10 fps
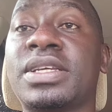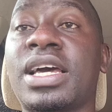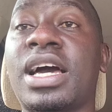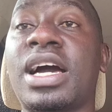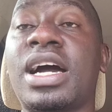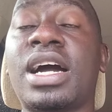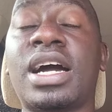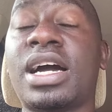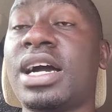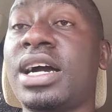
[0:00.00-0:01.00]

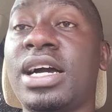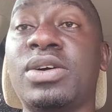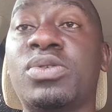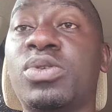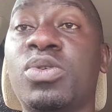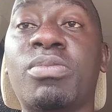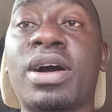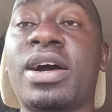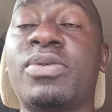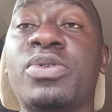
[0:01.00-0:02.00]

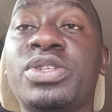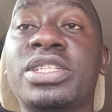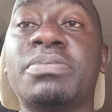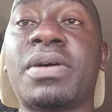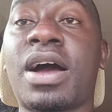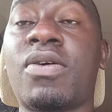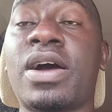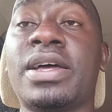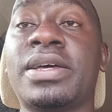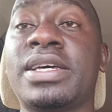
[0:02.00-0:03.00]
Nkrumah was in power,